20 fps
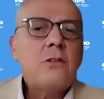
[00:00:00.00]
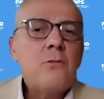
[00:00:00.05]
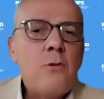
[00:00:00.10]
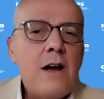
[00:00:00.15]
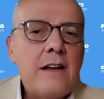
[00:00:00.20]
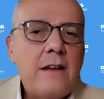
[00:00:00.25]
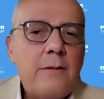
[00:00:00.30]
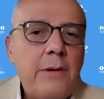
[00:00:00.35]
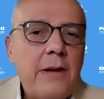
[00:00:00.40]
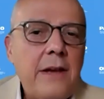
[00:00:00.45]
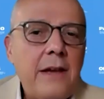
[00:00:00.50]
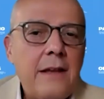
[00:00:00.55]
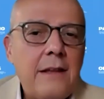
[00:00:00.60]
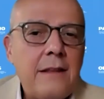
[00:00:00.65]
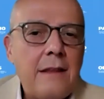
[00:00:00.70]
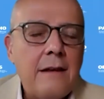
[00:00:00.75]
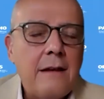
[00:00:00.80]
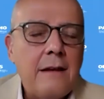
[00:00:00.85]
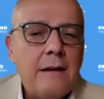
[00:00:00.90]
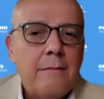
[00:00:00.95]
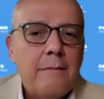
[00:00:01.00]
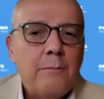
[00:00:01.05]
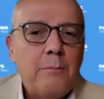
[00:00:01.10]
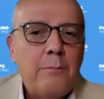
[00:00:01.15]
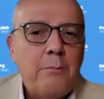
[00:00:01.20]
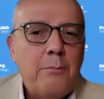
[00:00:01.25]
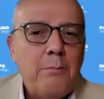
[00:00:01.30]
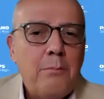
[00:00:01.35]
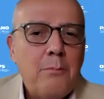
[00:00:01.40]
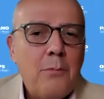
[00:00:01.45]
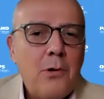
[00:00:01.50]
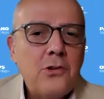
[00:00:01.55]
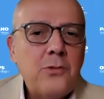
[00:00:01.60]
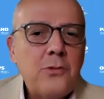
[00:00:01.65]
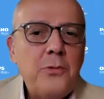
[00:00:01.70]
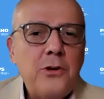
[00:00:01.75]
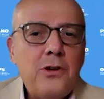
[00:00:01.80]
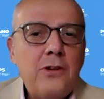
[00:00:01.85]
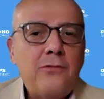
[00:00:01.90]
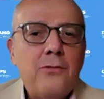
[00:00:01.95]
want to be in the most
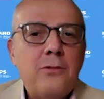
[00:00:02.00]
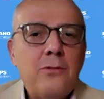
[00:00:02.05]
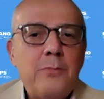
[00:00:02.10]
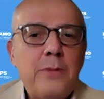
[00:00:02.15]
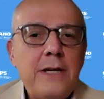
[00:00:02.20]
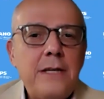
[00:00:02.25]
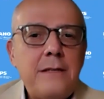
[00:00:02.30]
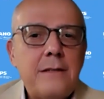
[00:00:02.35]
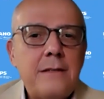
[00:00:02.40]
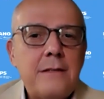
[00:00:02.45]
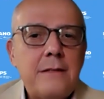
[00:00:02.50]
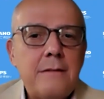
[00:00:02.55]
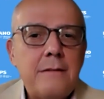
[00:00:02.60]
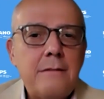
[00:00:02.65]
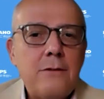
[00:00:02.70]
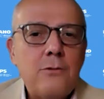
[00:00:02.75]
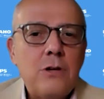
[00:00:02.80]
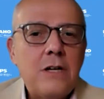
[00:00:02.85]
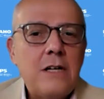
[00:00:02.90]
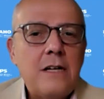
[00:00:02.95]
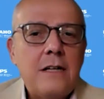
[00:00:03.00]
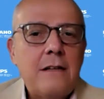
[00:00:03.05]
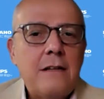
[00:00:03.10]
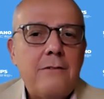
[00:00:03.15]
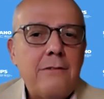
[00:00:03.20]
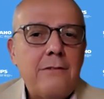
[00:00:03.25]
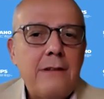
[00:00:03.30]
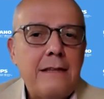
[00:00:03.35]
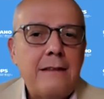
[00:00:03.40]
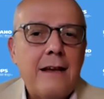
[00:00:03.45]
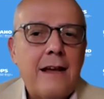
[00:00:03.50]
beautiful beaches in the world, in the